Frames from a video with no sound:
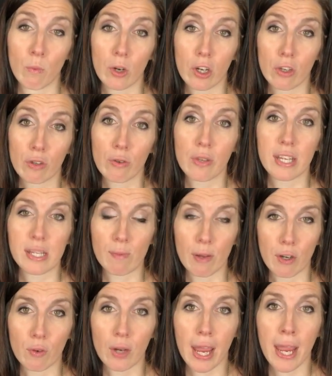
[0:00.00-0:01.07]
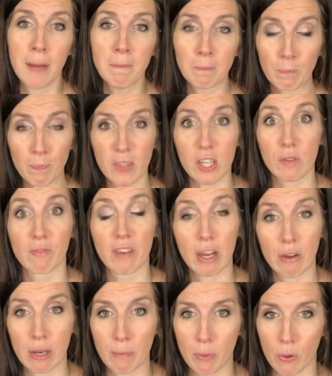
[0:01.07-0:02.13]
work through this one, okay? It's
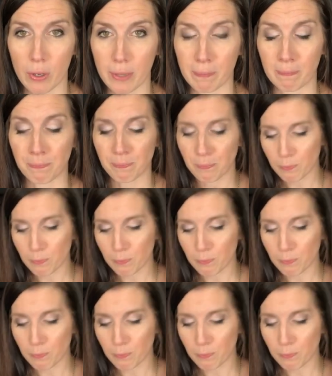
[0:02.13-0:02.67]
very important.